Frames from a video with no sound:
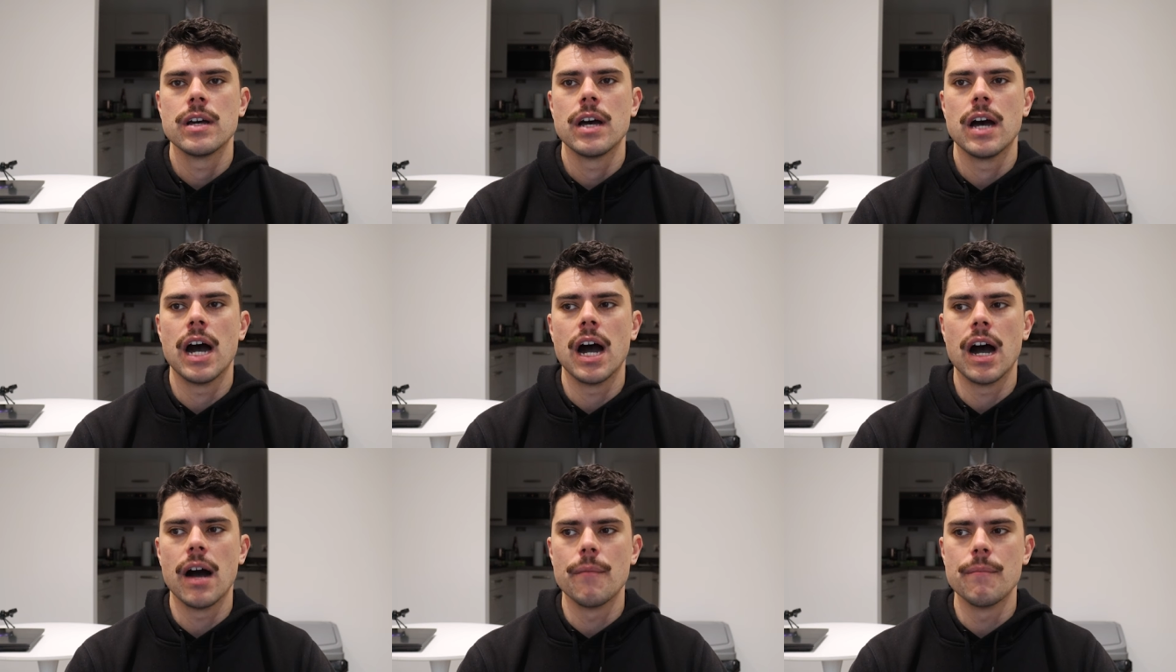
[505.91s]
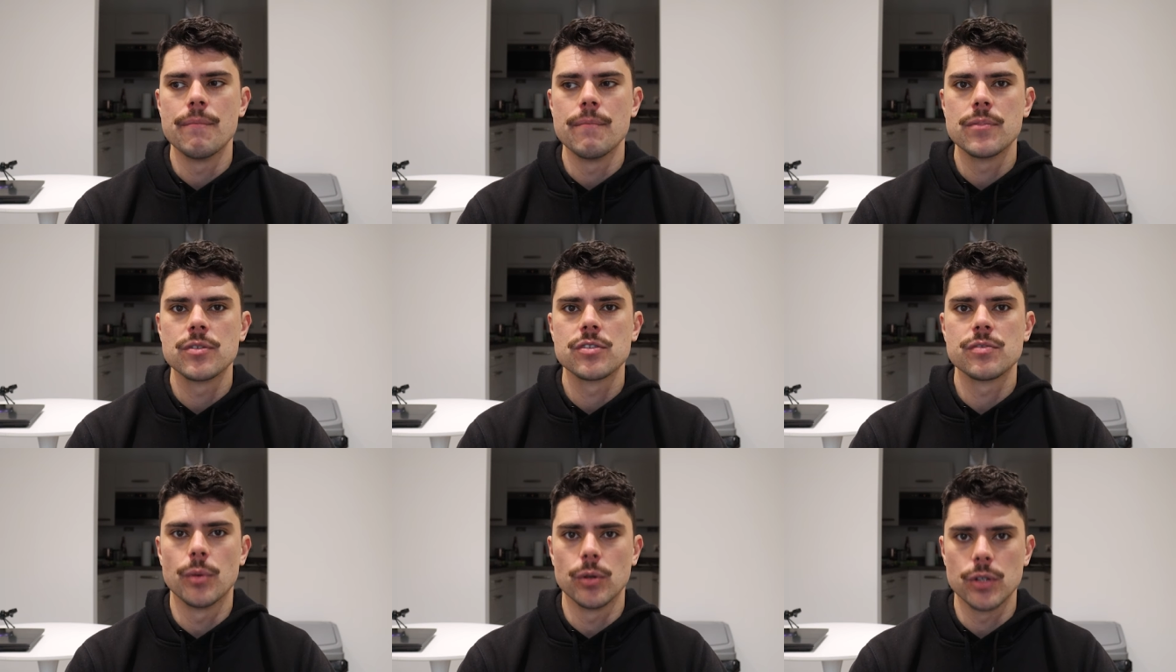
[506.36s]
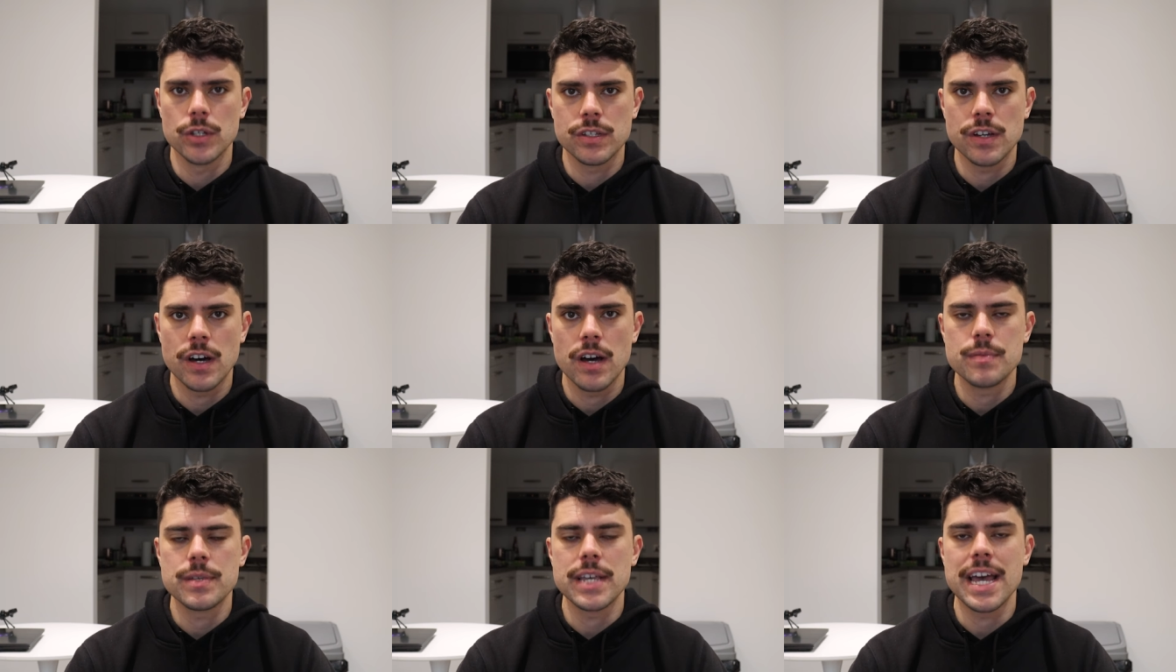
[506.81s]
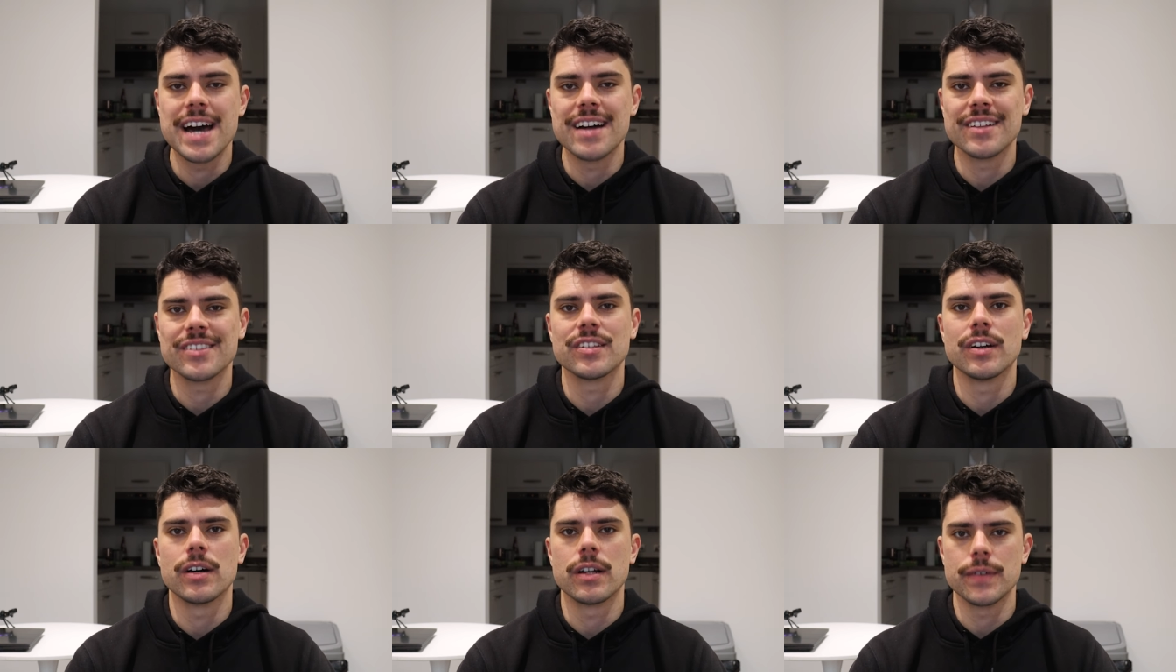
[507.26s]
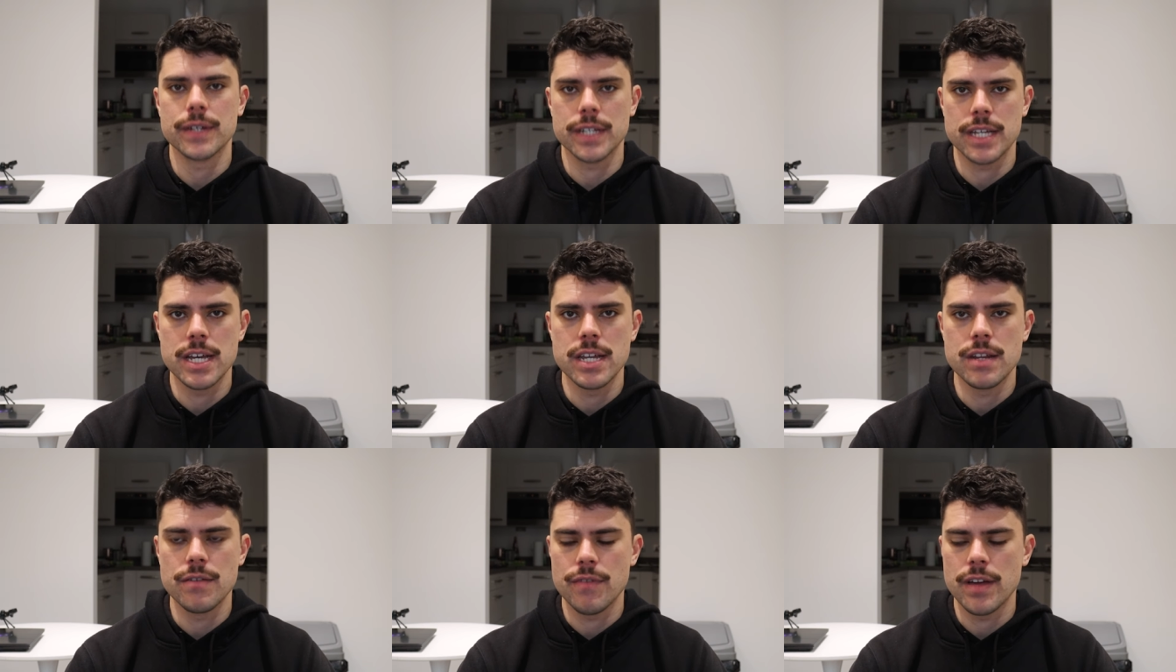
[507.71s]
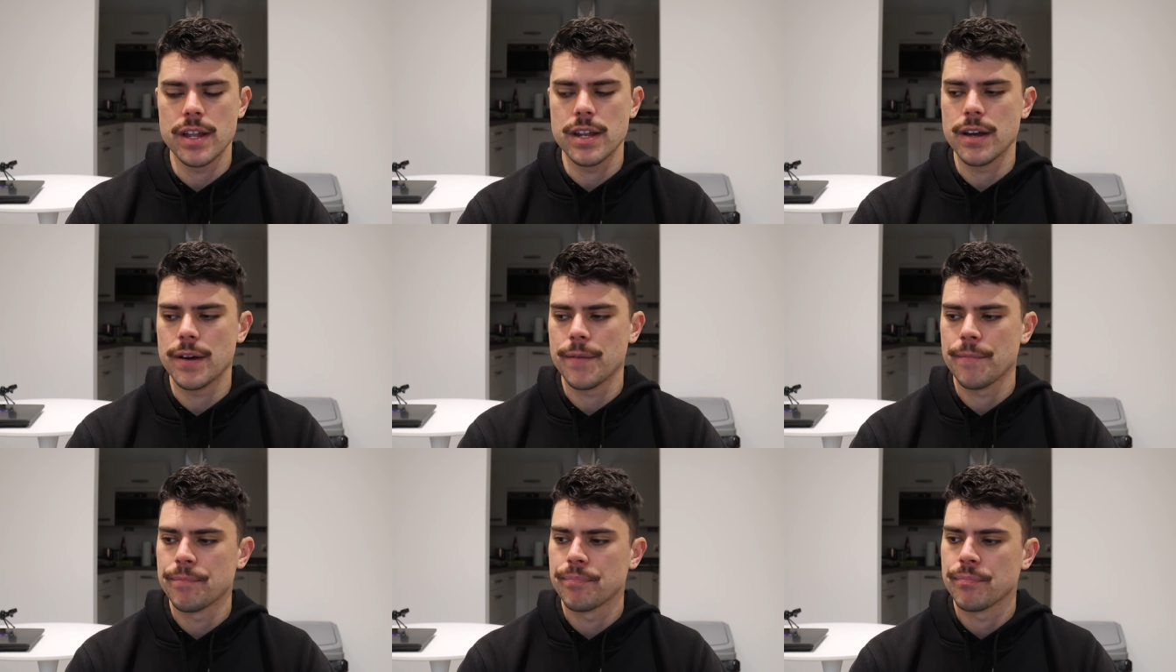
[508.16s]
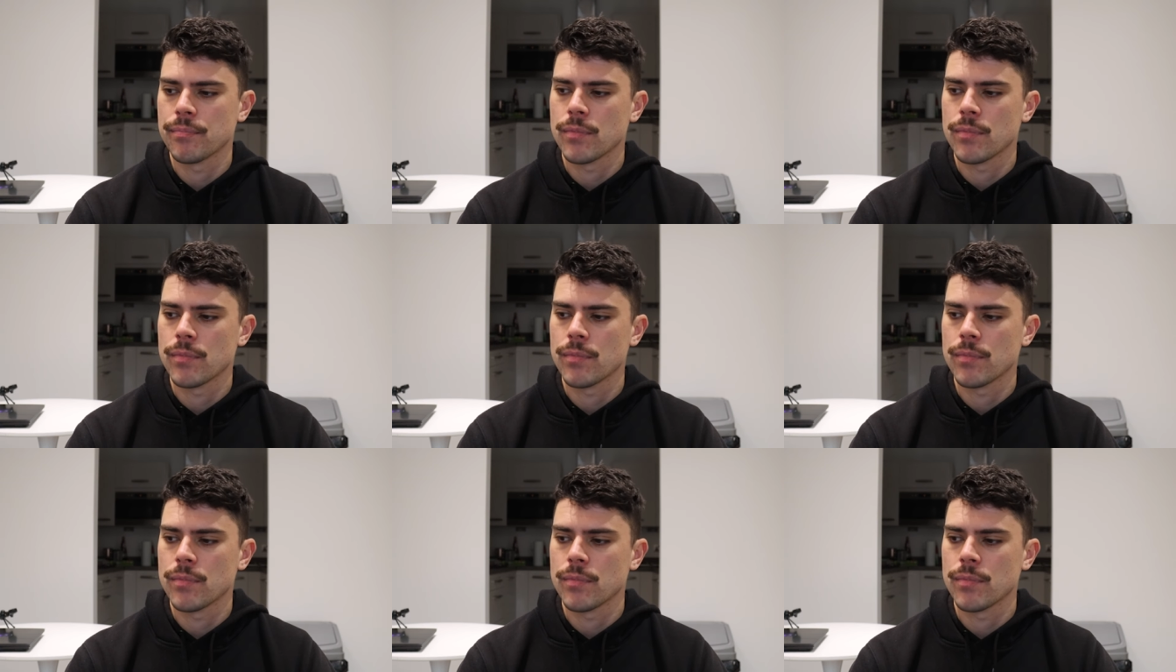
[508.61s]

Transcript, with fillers: um, smaller types outside of a key defender.